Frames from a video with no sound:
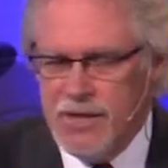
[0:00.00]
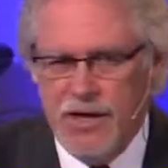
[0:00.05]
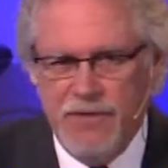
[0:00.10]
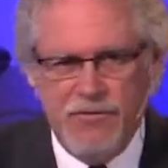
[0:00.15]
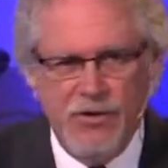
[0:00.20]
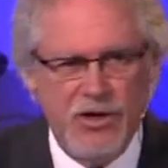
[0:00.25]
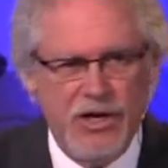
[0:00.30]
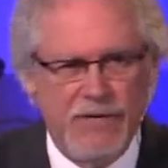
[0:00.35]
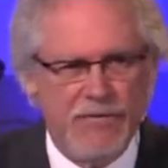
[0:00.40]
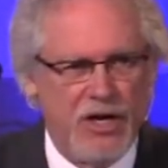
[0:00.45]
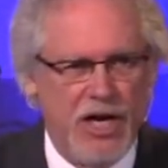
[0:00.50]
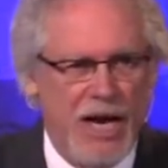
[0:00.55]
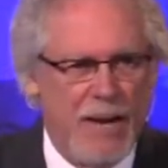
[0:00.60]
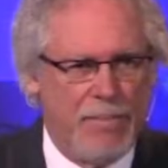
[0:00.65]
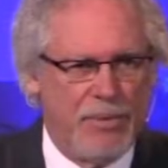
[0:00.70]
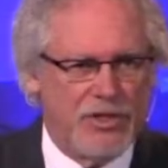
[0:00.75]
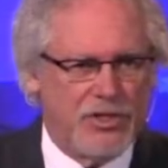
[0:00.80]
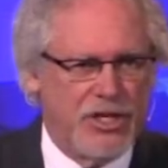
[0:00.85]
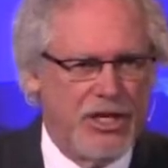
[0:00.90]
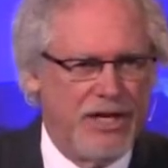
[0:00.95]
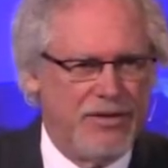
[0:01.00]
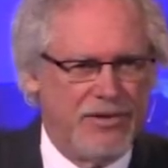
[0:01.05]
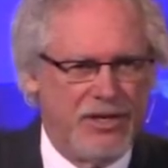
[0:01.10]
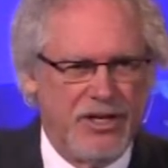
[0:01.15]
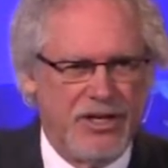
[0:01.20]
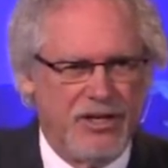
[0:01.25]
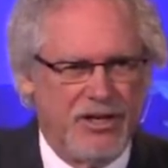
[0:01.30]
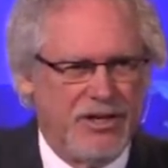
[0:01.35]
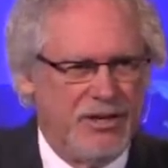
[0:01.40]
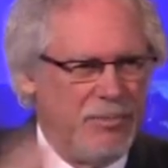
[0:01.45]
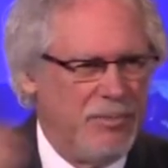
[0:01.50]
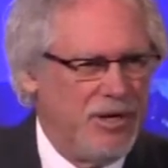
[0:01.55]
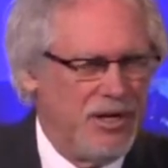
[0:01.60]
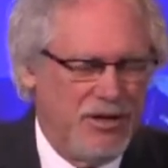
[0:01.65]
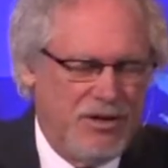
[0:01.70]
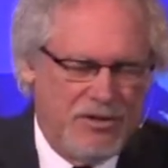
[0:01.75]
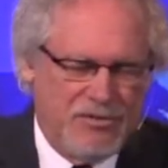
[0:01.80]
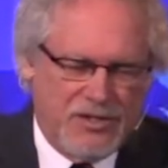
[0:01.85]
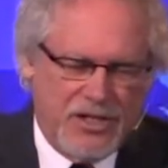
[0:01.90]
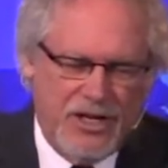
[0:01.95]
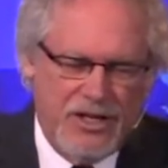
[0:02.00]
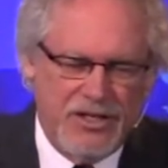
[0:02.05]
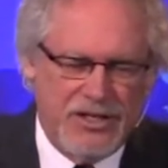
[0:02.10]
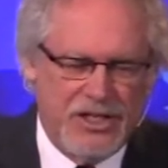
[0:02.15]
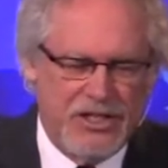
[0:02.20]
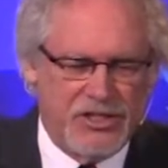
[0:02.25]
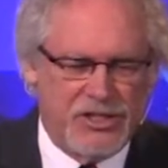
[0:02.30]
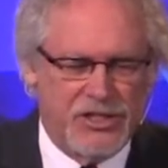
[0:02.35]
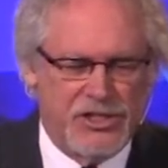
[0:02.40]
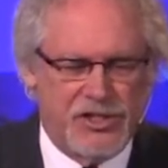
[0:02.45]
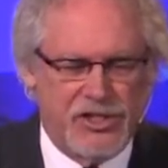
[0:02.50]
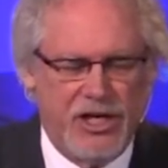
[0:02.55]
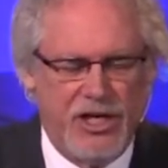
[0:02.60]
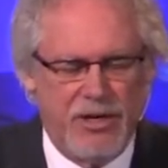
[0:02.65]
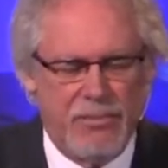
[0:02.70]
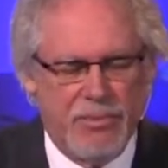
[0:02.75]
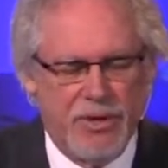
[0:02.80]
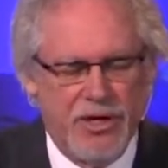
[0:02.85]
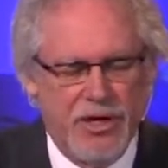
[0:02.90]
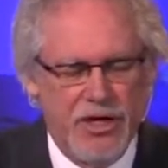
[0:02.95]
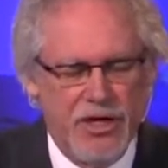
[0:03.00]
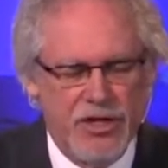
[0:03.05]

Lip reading: If you don't have an appetite, then it all kind of tastes the same.